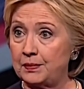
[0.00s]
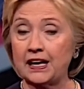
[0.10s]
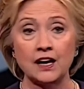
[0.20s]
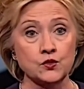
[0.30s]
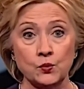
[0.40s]

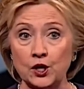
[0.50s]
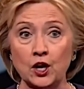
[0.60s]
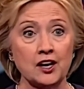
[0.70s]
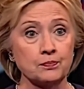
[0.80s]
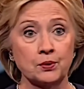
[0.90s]
Because
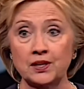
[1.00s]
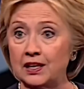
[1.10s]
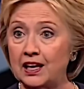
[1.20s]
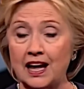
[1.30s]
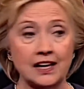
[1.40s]
we're going to put
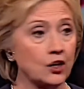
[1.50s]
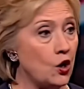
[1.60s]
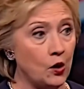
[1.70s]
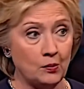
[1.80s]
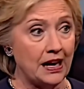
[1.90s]
a lot of
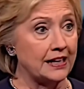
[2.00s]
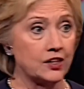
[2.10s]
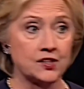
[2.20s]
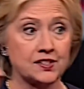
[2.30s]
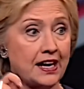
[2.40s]
coal
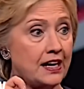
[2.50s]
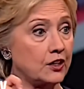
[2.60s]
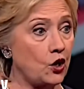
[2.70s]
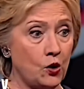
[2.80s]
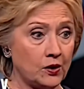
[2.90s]
miners
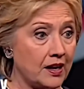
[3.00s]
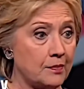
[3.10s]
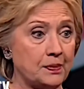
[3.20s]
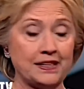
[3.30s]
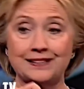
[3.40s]
and coal
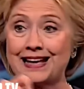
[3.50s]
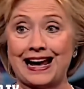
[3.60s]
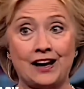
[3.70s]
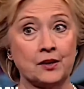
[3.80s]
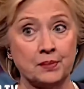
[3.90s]
companies
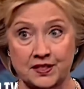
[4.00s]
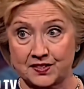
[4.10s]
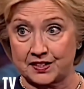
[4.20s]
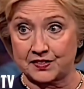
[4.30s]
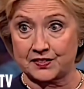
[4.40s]
out of
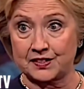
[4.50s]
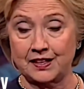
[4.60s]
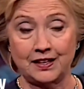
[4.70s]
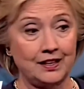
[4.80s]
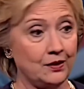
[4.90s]

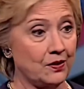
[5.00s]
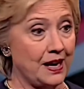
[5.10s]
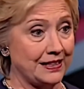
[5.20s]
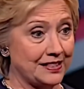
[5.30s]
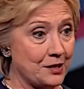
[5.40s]
business.
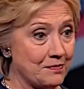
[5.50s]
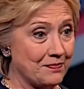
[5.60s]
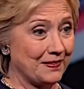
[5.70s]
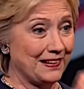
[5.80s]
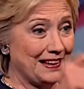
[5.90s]
Right, Tim?